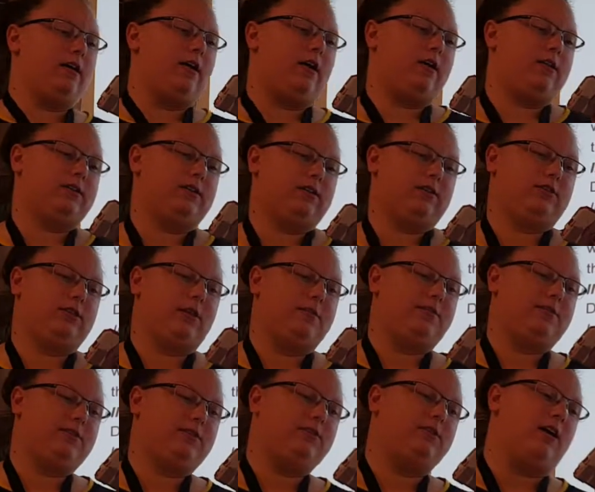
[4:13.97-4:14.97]
On
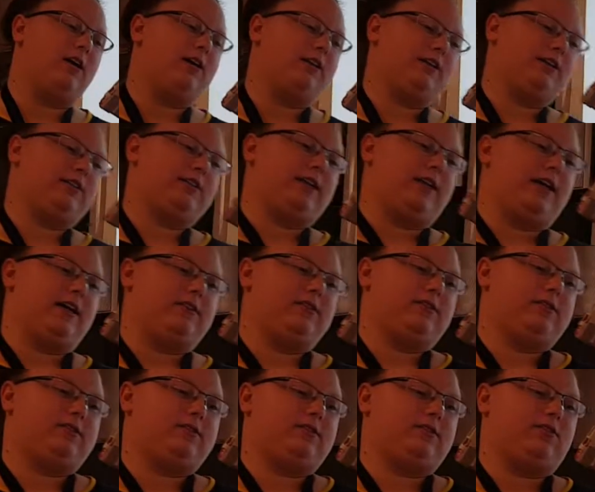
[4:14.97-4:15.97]
Intrepid's darkest
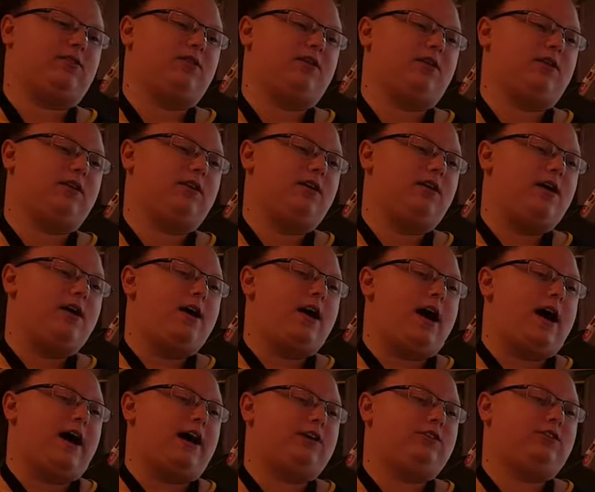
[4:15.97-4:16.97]
days, during
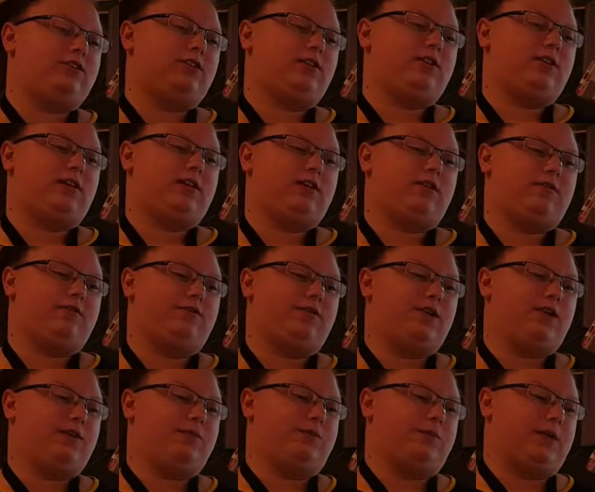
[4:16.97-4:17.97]
action in the
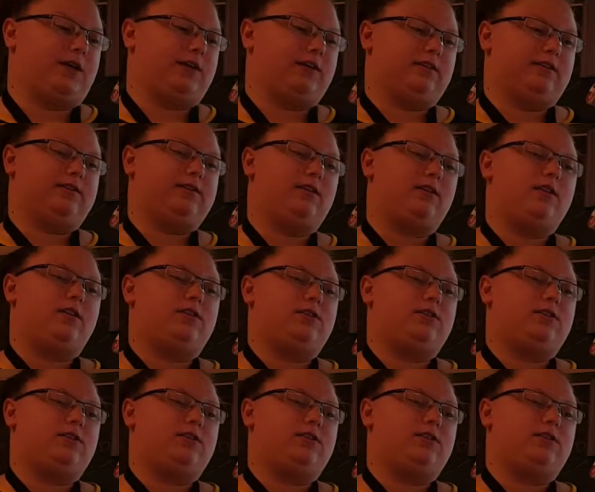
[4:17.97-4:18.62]
Philippines,